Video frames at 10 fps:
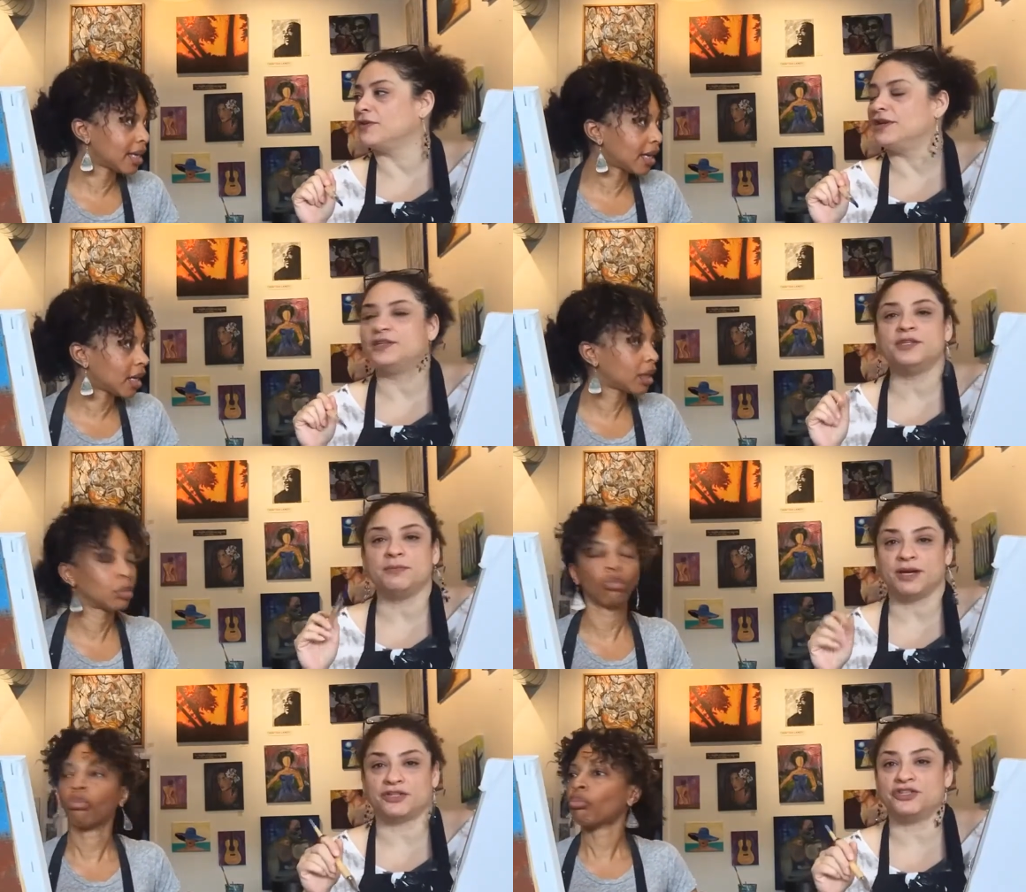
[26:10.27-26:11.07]
Speaker 1: yeah. in
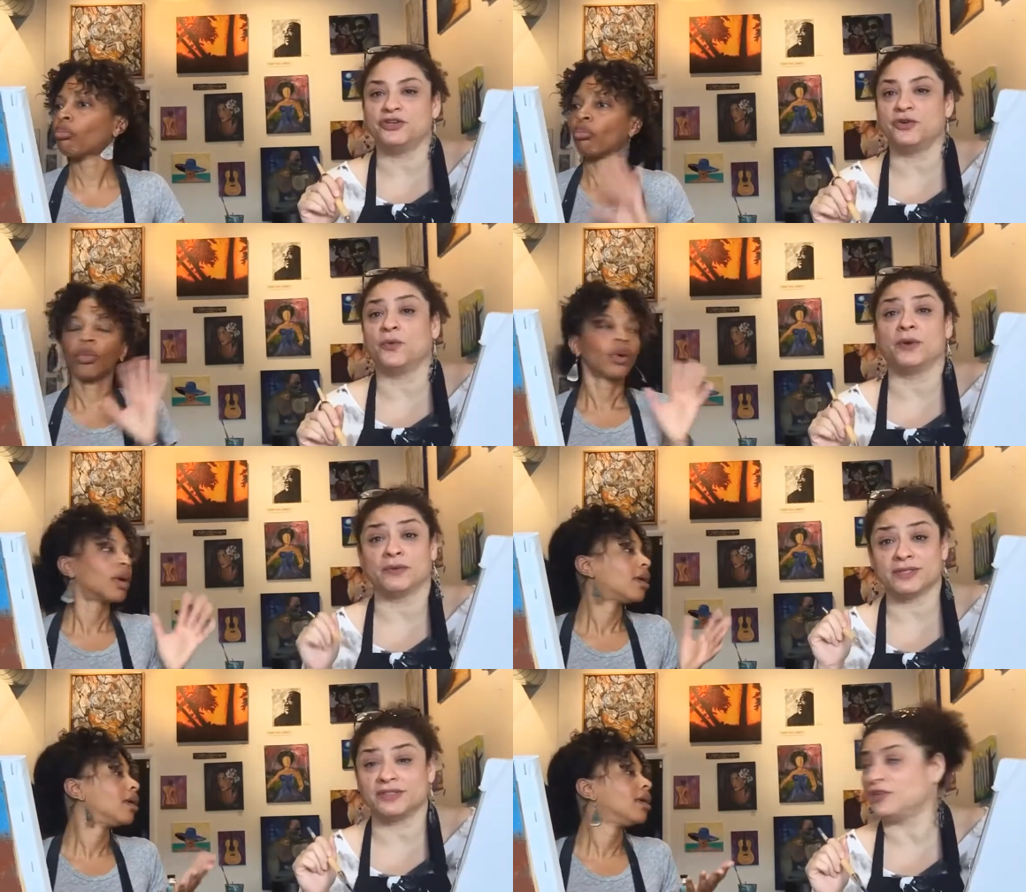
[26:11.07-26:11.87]
Timbuktu, we will
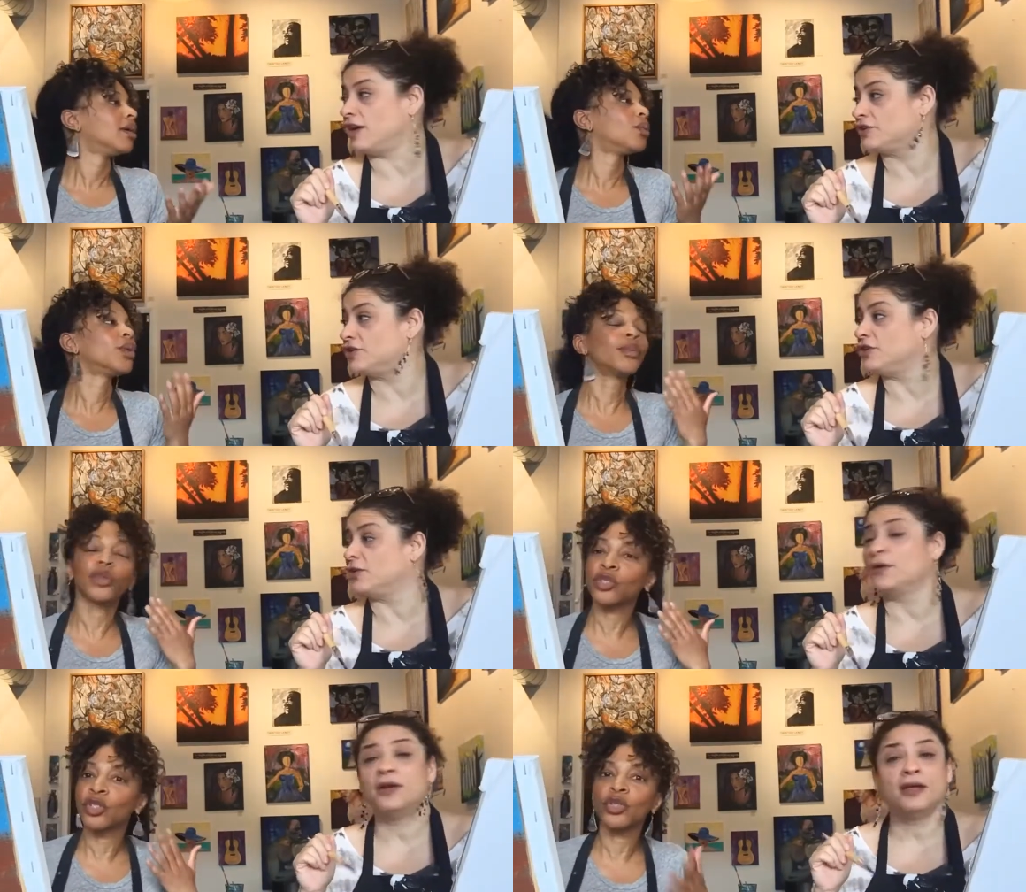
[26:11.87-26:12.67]
still talk to we you. We will
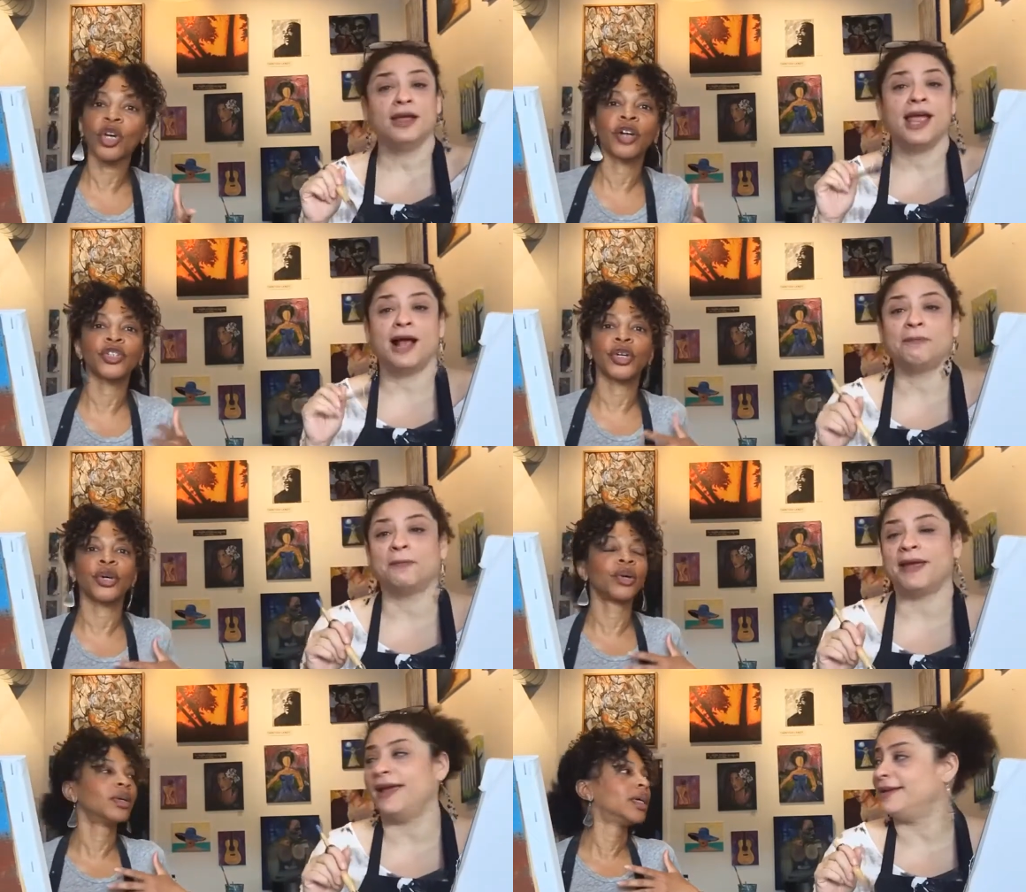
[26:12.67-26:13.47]
still talk help to you. Help
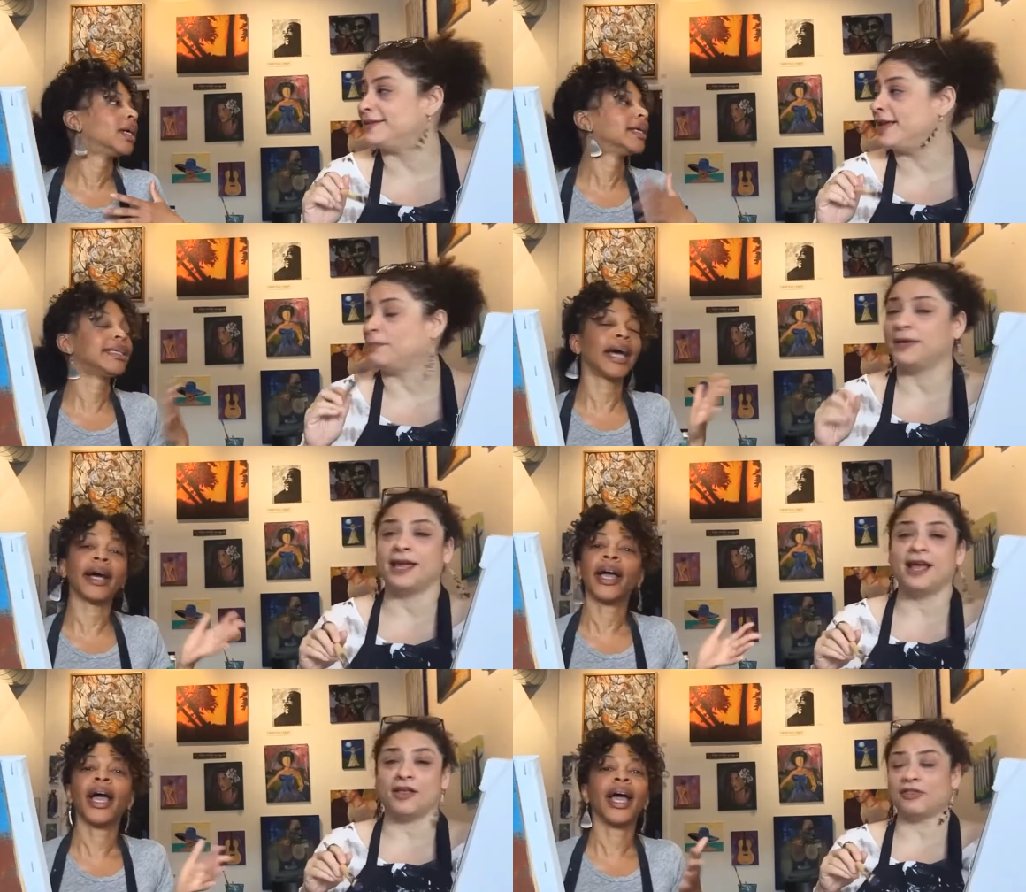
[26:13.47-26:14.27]
you paint, help yeah. you get
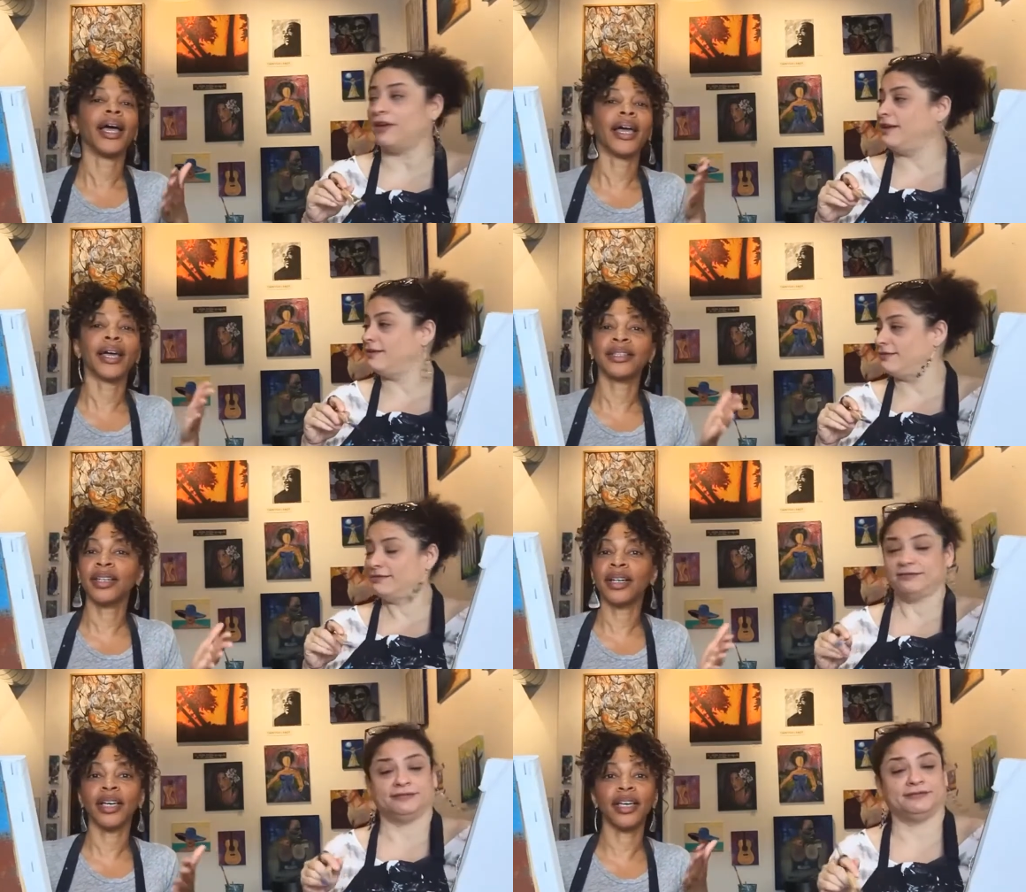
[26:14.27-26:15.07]
healthy. And look,
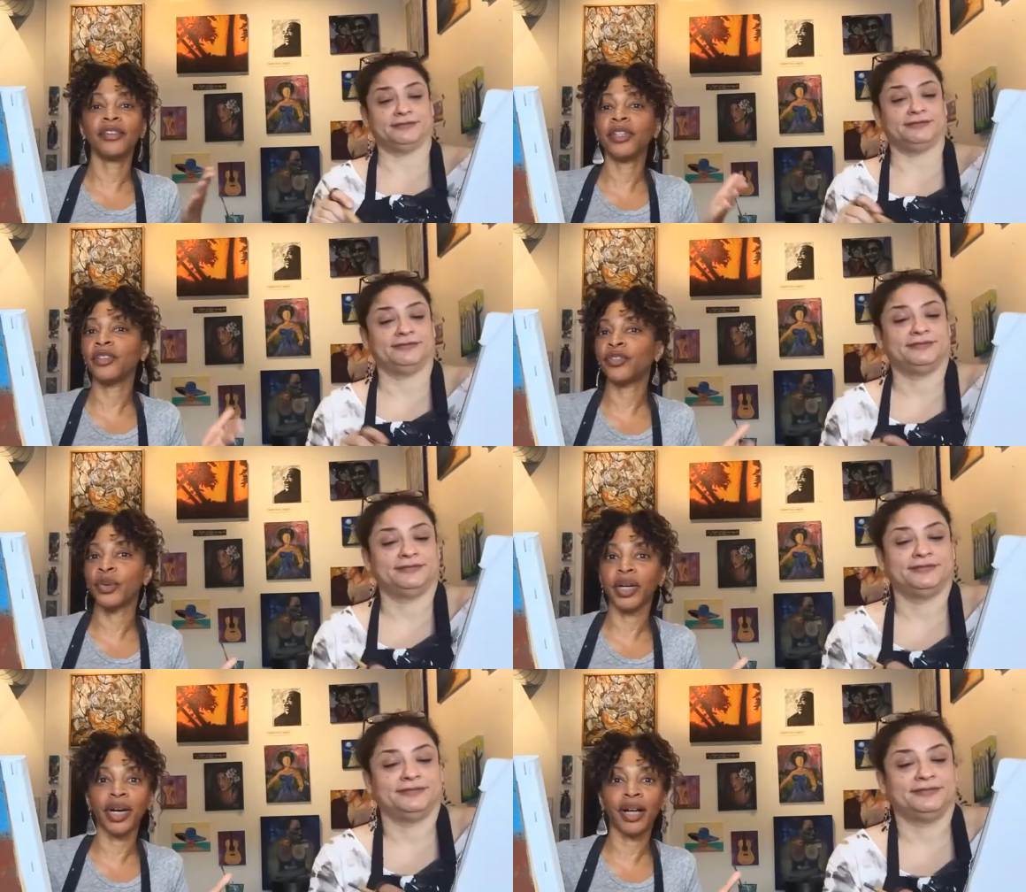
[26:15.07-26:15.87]
even if you're
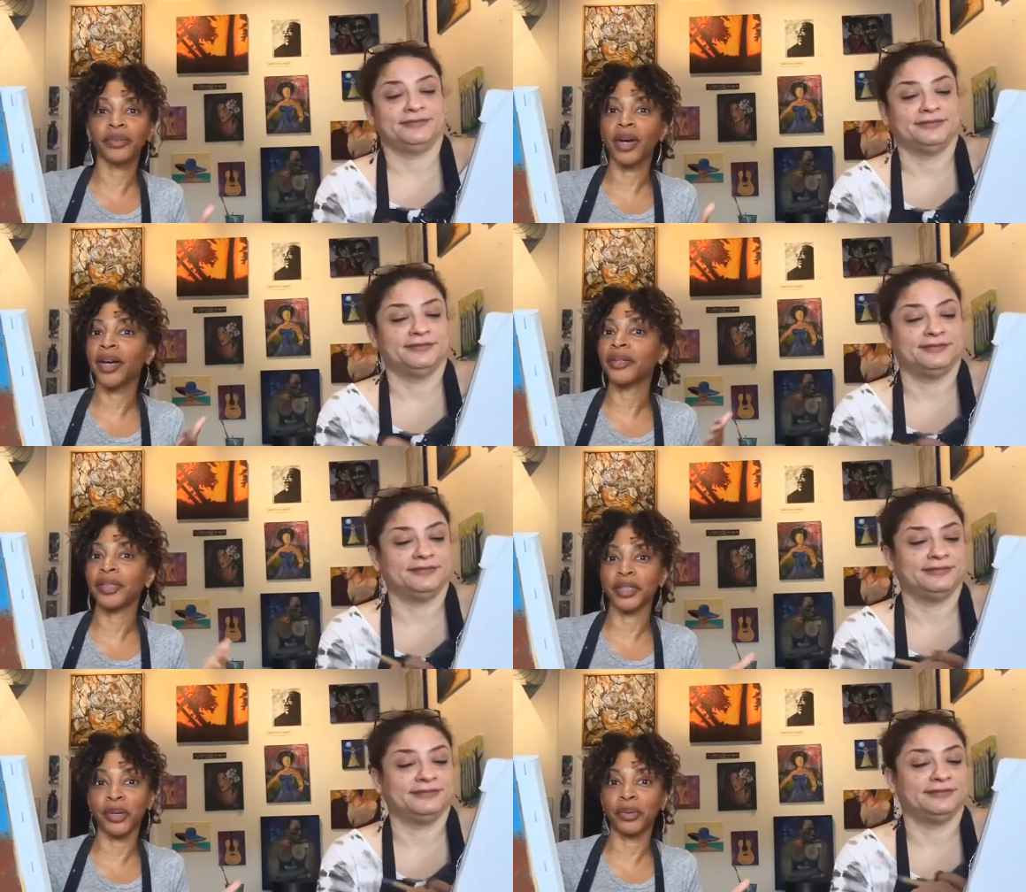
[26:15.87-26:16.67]
in Colorado and
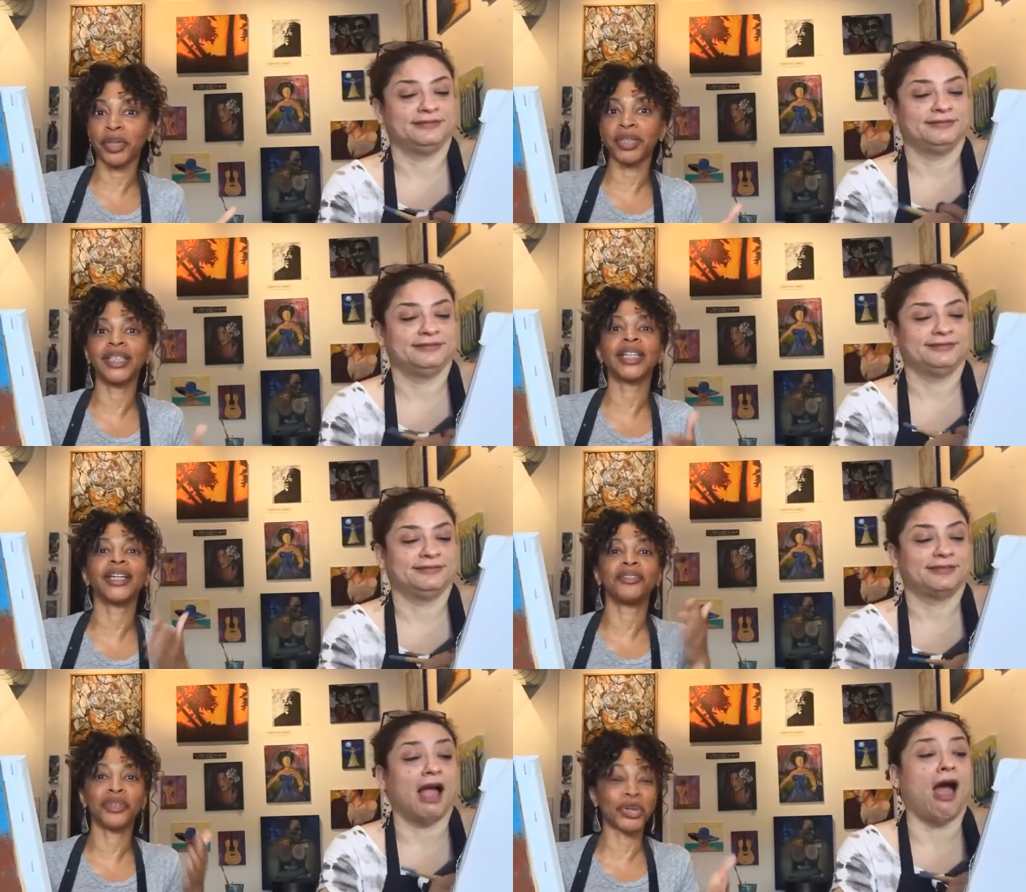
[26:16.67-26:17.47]
don't want to leave,
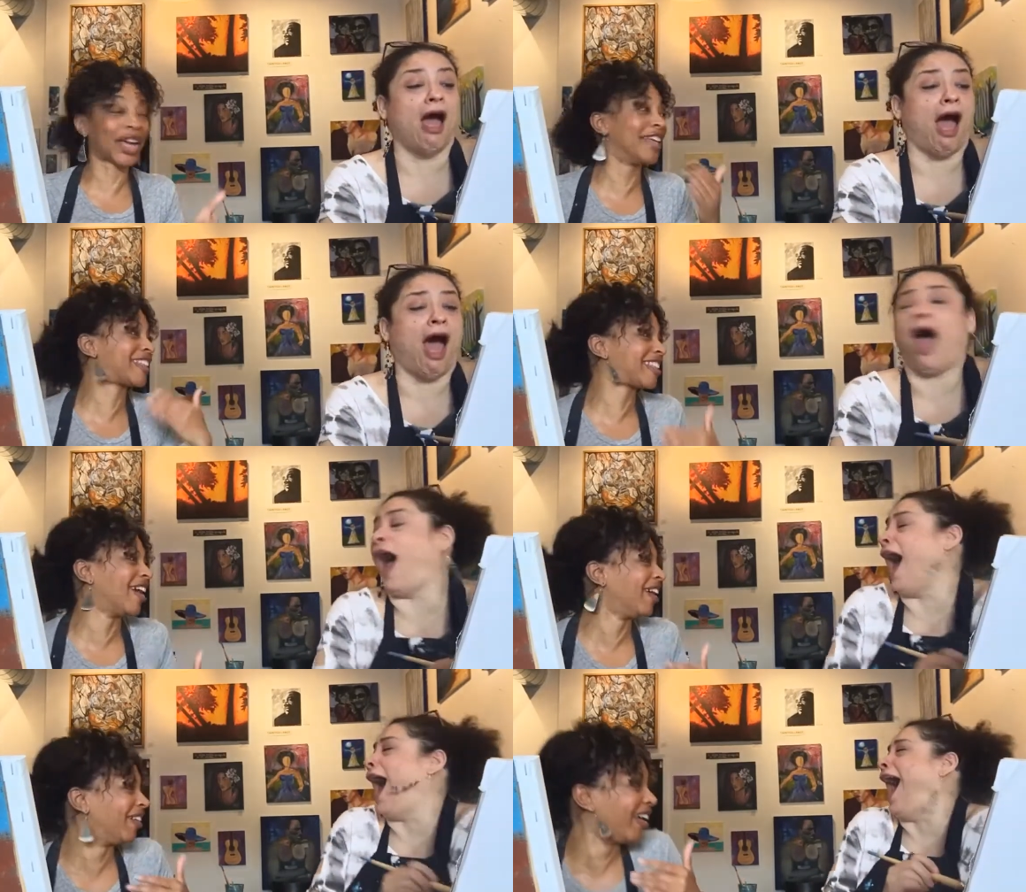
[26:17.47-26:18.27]
you can
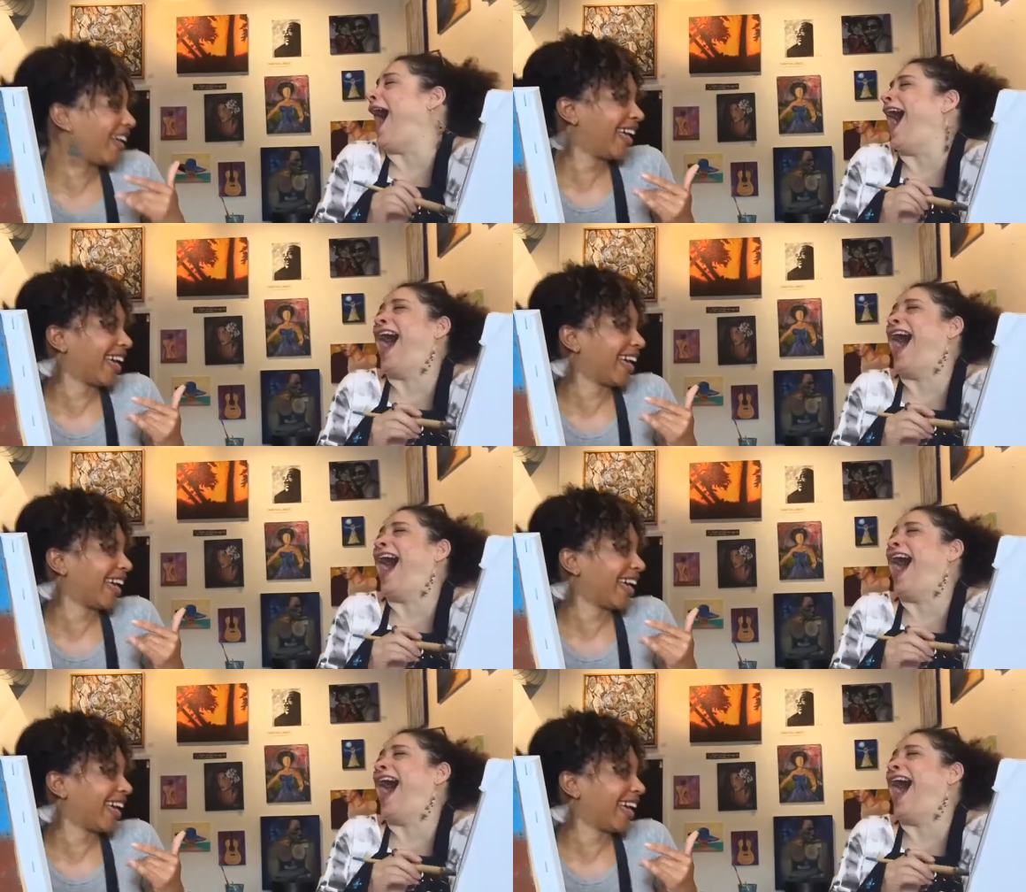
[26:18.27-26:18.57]
still,